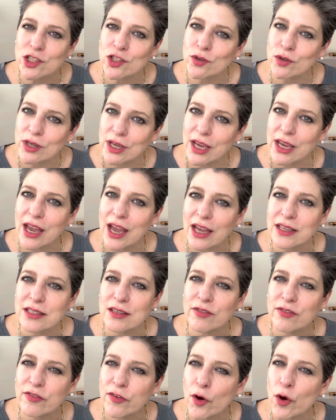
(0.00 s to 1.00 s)
So it has
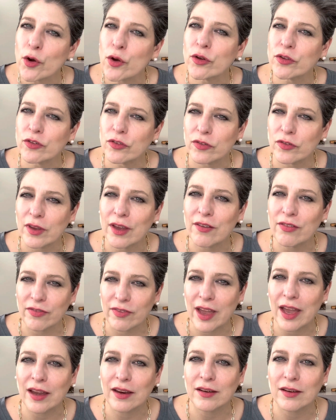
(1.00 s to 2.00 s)
a focus
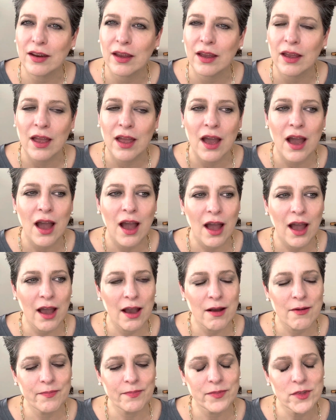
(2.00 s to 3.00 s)
effect.
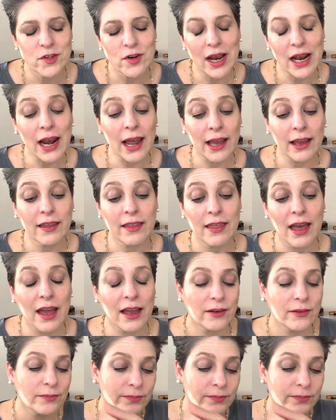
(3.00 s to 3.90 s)
So I like that.